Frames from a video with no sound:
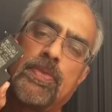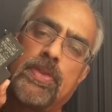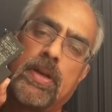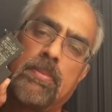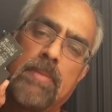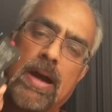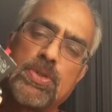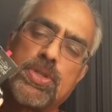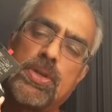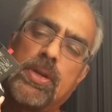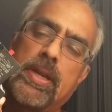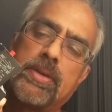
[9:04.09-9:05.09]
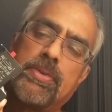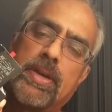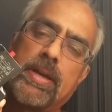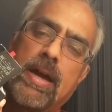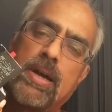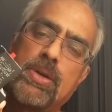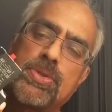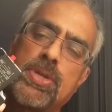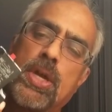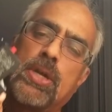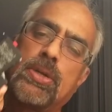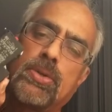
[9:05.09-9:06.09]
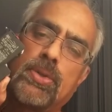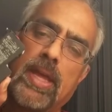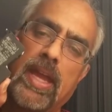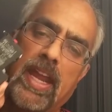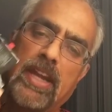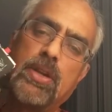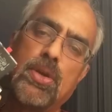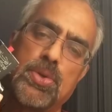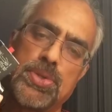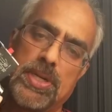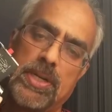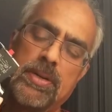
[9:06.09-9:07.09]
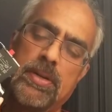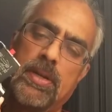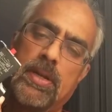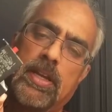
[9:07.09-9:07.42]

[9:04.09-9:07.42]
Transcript: the Mount Juliet warehouse to the end user,